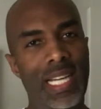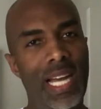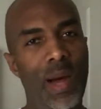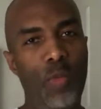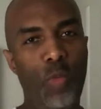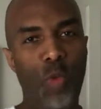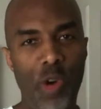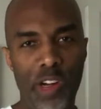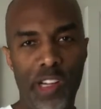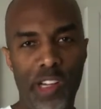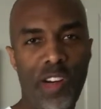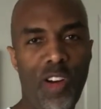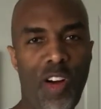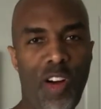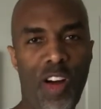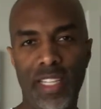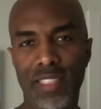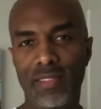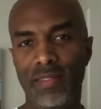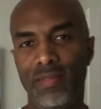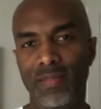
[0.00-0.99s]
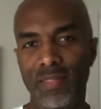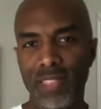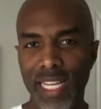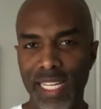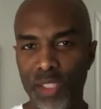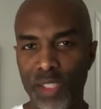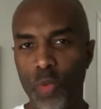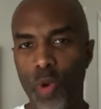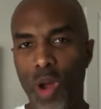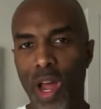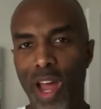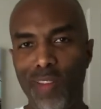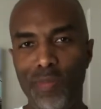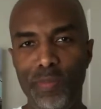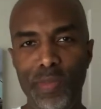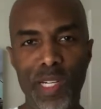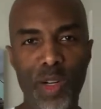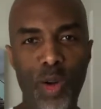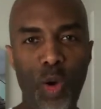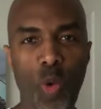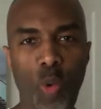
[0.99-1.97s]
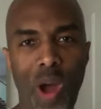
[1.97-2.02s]
I'm working on it. That's why I've
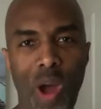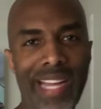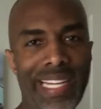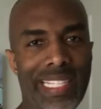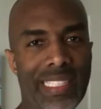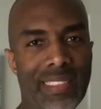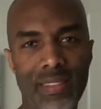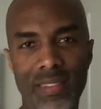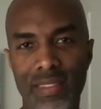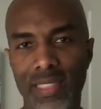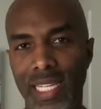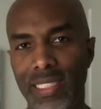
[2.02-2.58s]
been quiet.